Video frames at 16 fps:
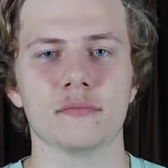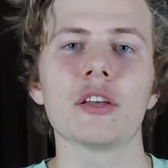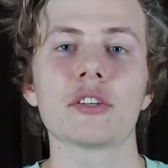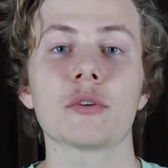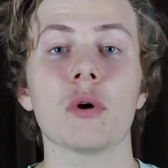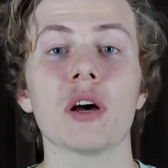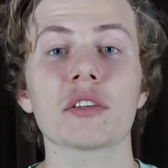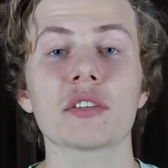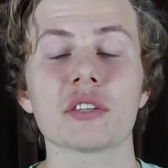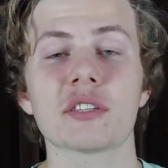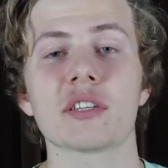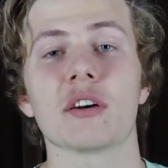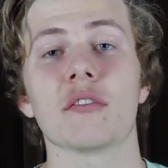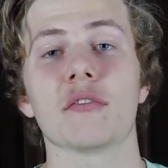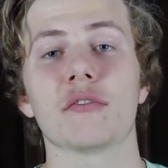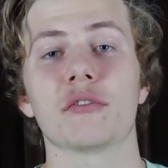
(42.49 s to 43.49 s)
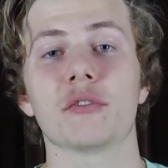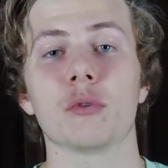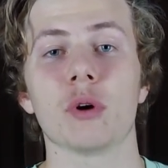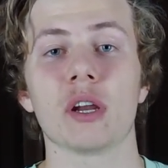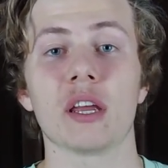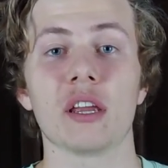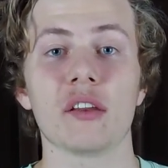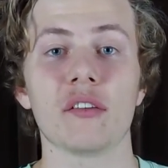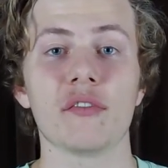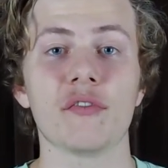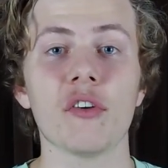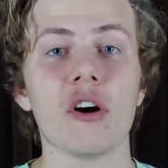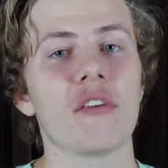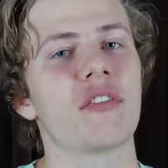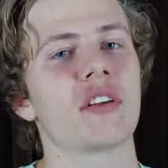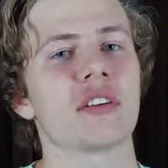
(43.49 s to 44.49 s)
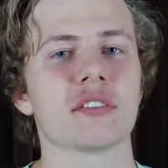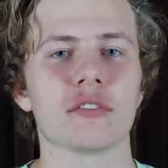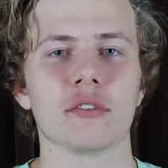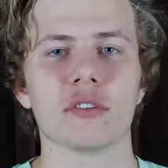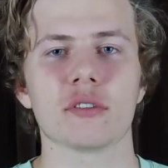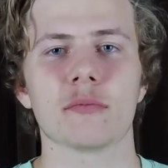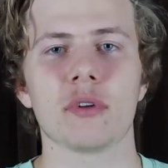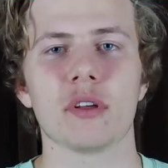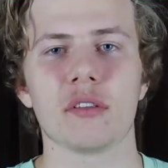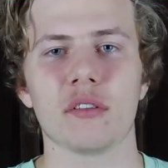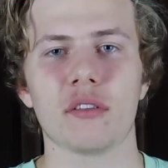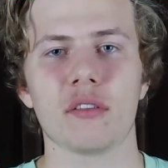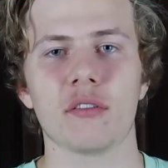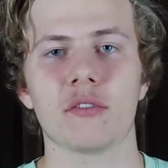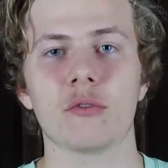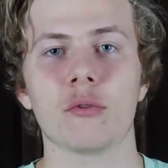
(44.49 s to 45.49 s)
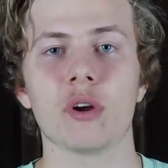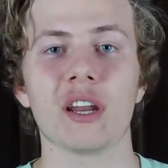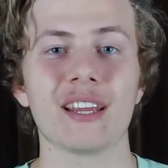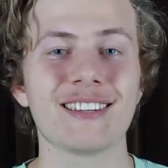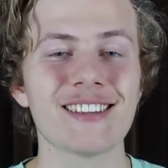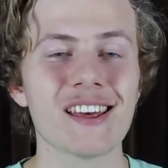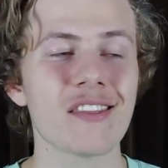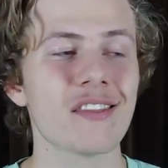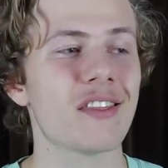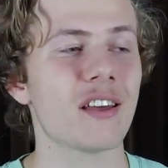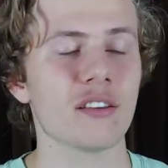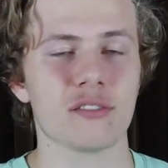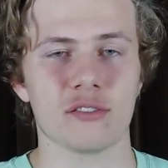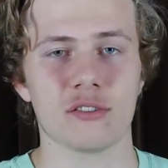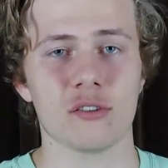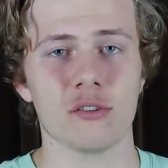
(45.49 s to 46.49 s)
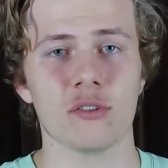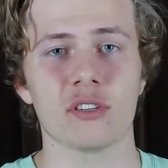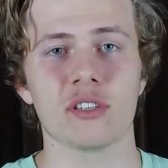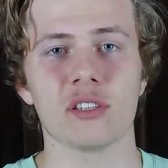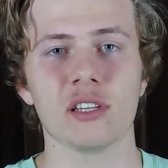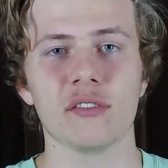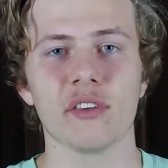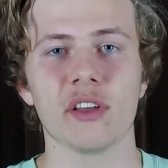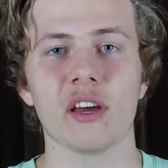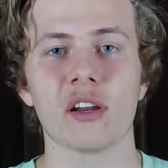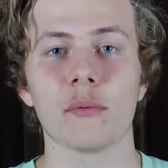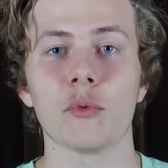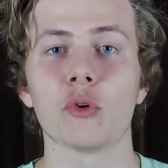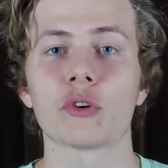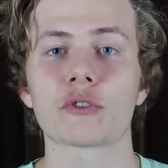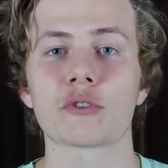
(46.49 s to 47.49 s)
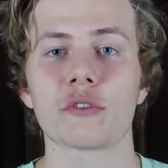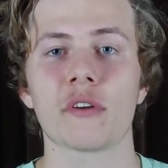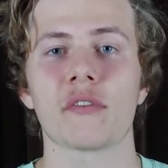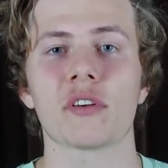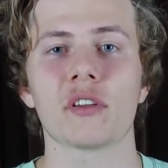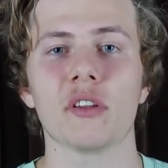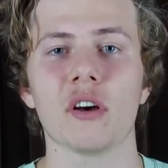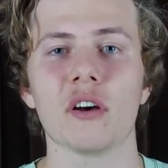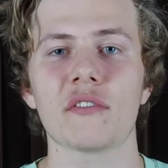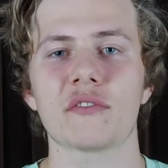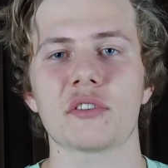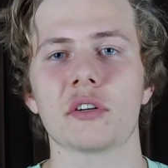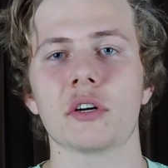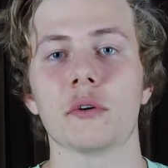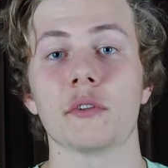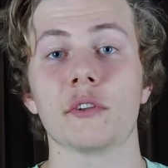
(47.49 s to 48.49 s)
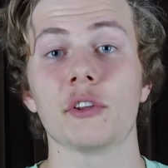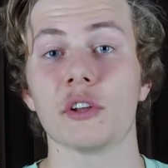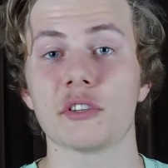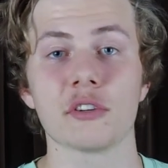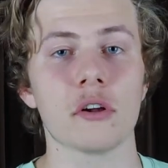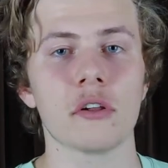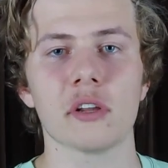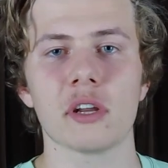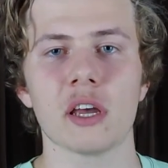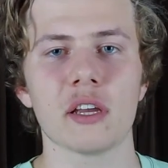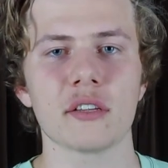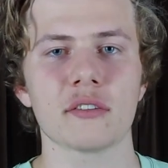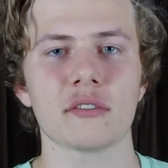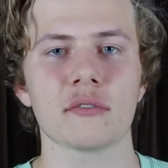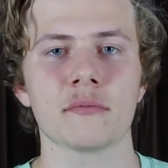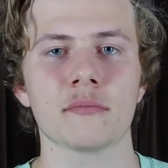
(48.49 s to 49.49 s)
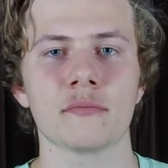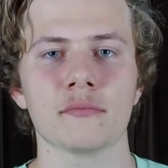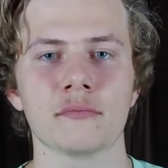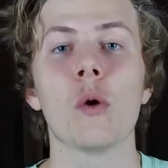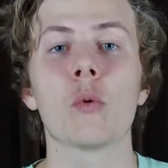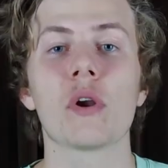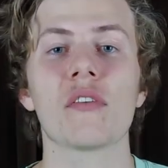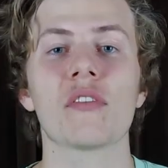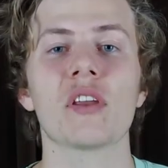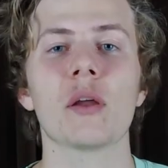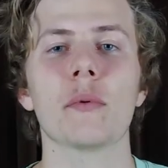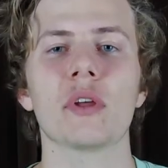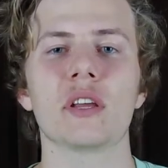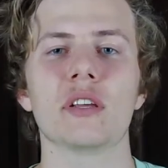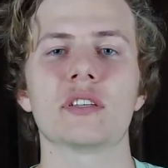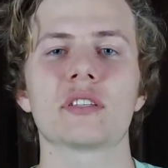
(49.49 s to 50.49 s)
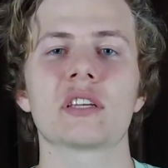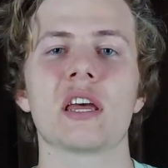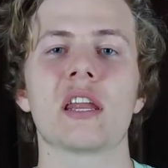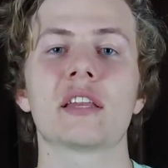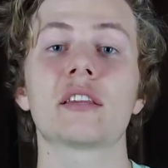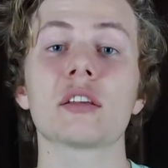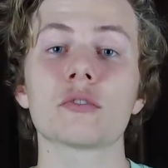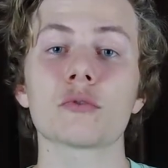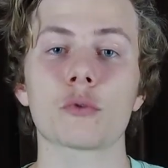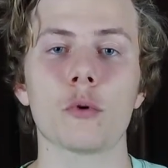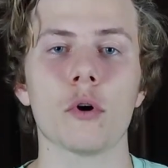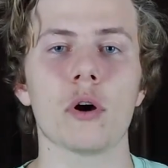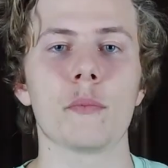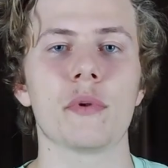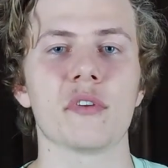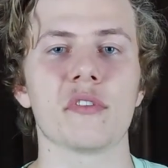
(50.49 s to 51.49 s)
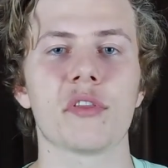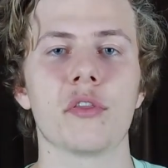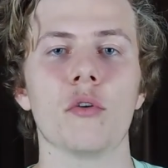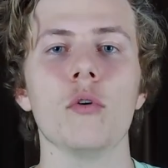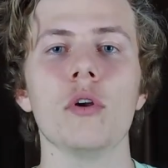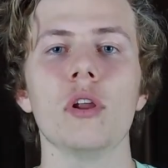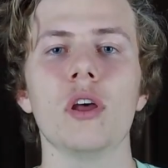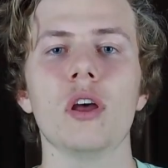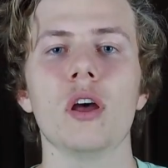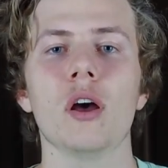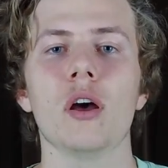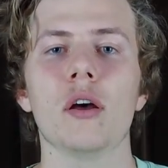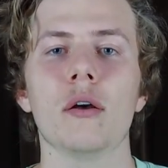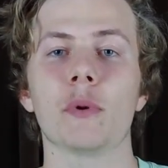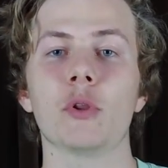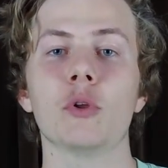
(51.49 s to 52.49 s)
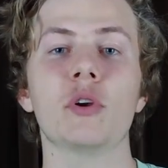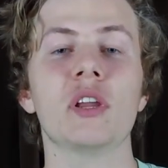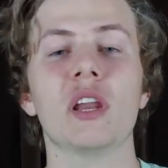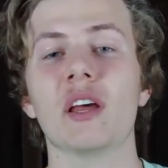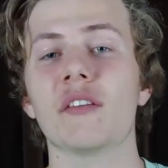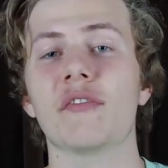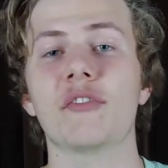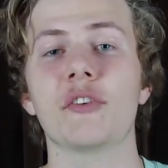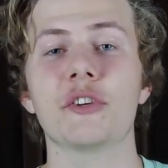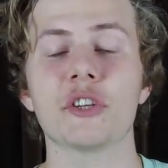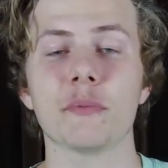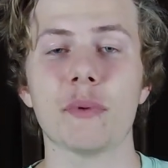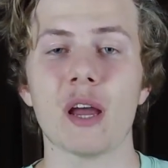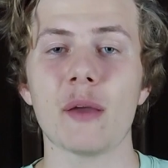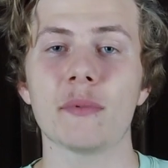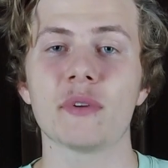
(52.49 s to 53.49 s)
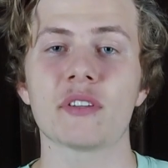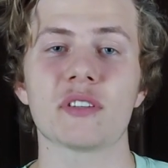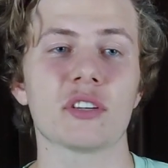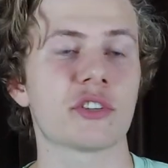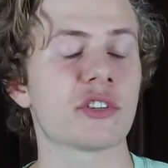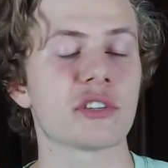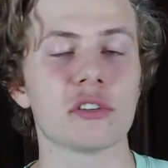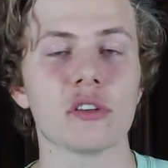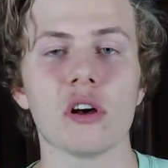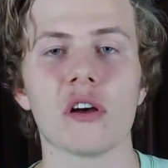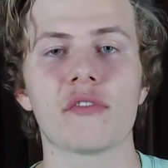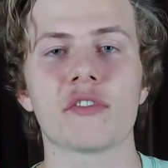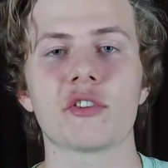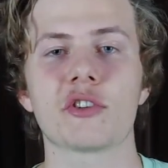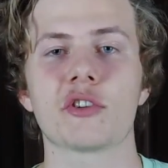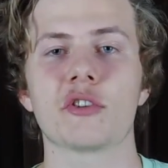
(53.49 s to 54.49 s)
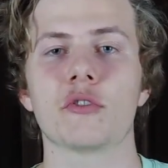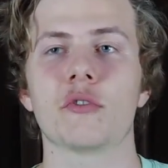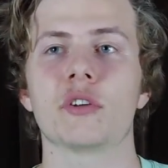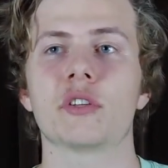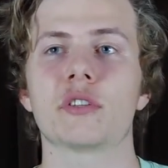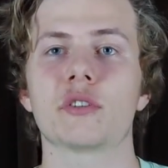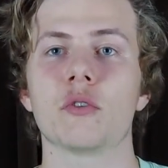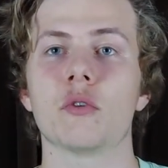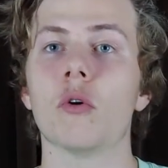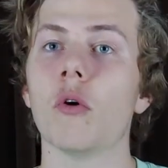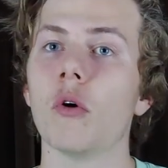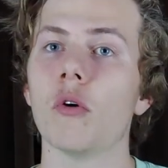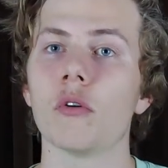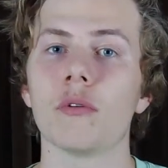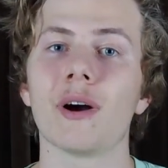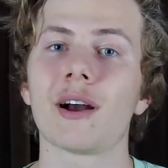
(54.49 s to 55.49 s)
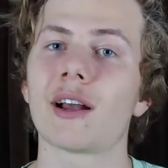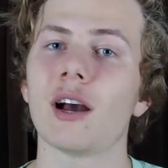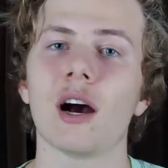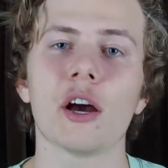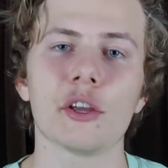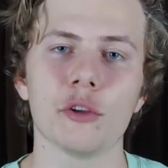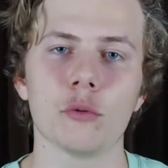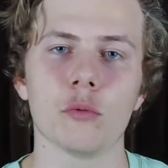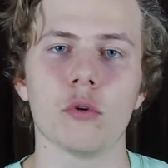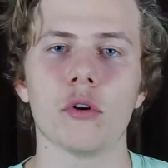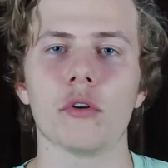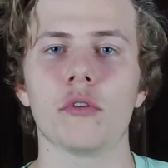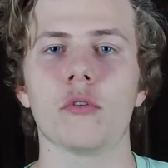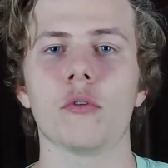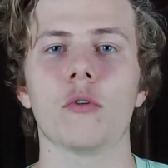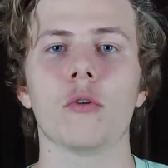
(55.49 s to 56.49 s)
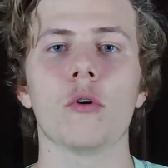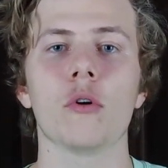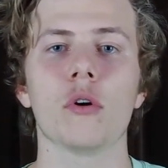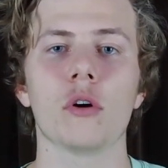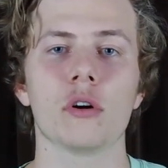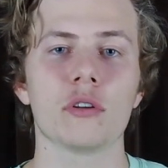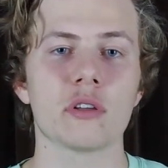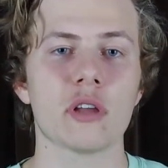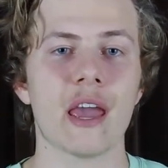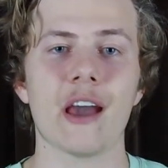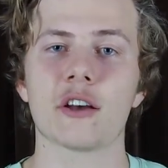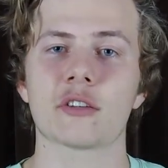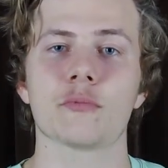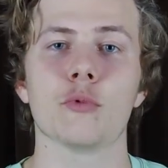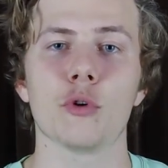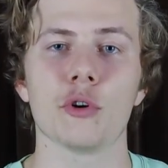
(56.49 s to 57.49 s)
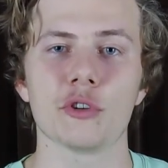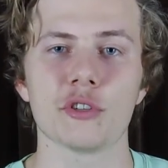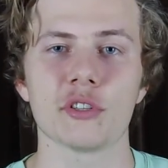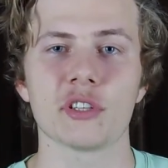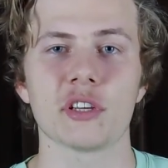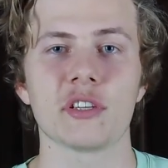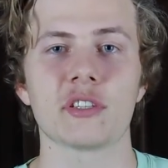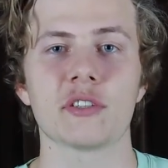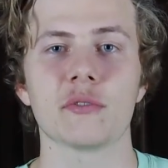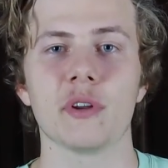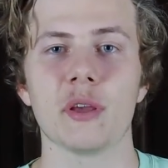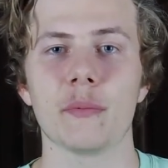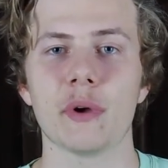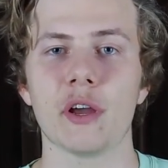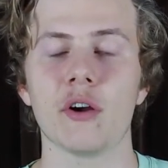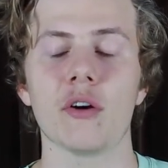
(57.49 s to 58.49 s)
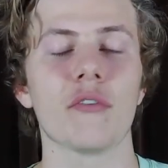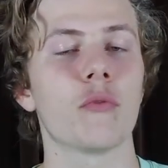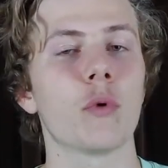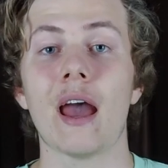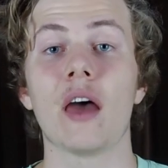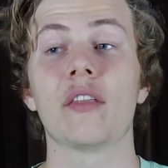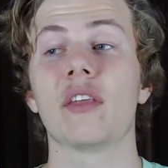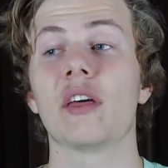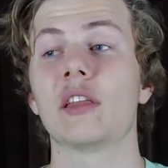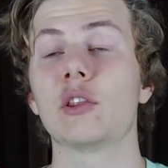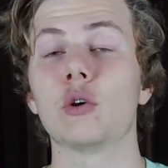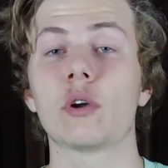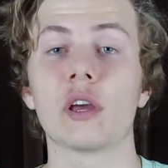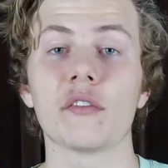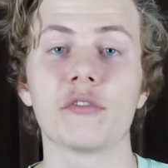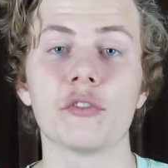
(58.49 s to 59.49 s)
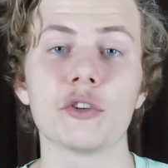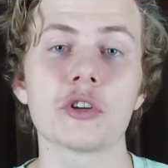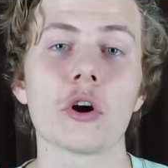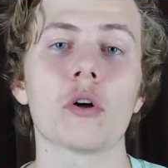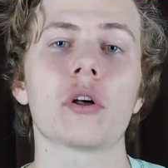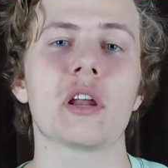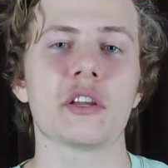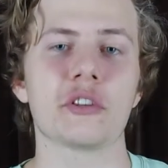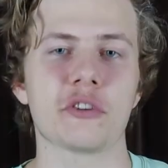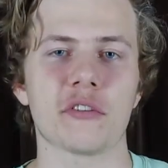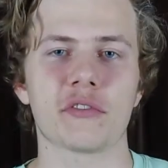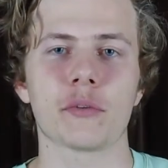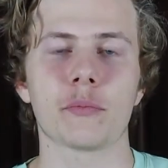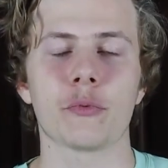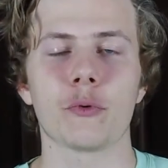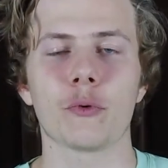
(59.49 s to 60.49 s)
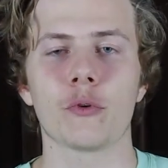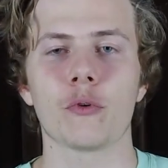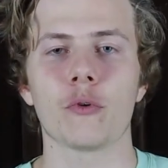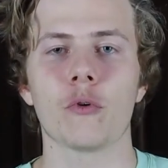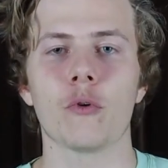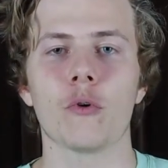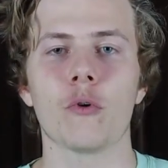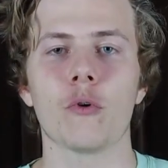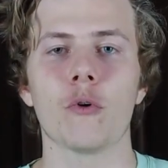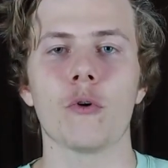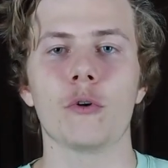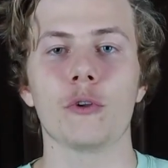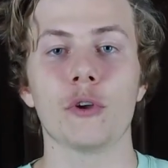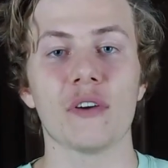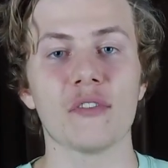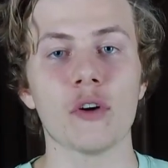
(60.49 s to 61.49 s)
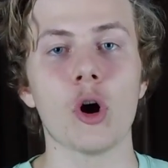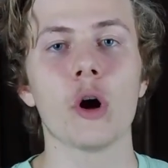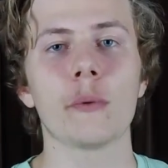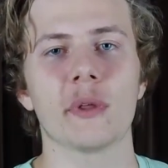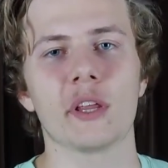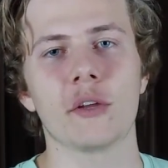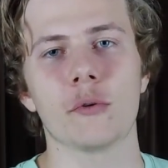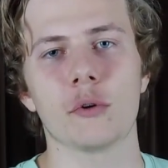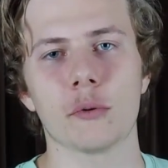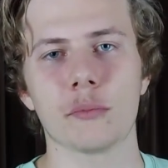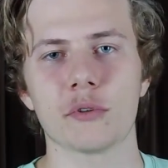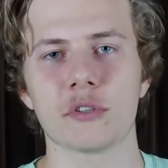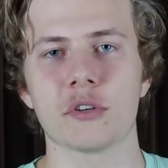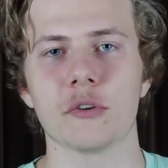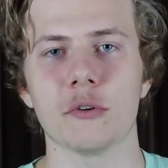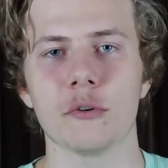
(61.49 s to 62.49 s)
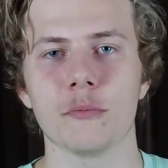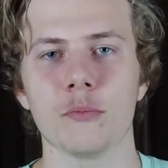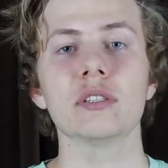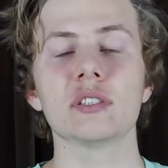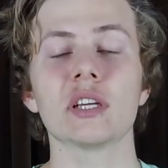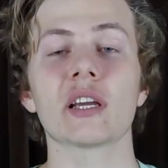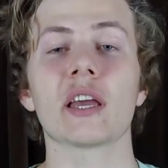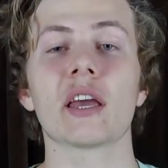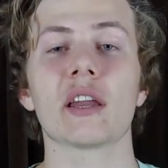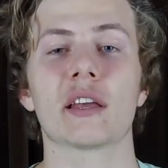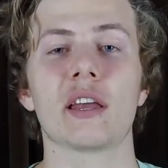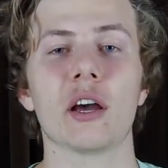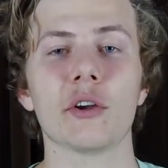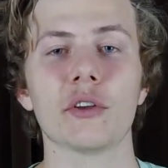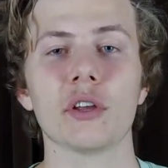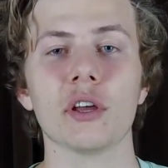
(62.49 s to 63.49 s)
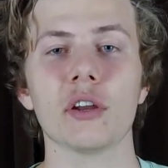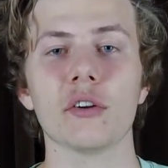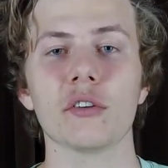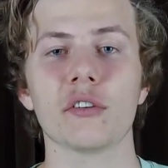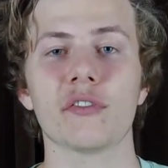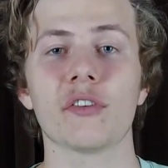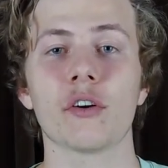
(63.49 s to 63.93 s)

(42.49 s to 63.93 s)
So ask yourself, do I need $5,000 a month? Do I need $10,000 to live out a more extravagant lifestyle with lots of holidays? Whatever the number is, and it does require a bit of thought, but looking at future payments such as life insurance or a car you want or house mortgages that you still need to pay off, and then look at future holidays you have to book or you have a hobby that you want to pursue. Take out a calculator on your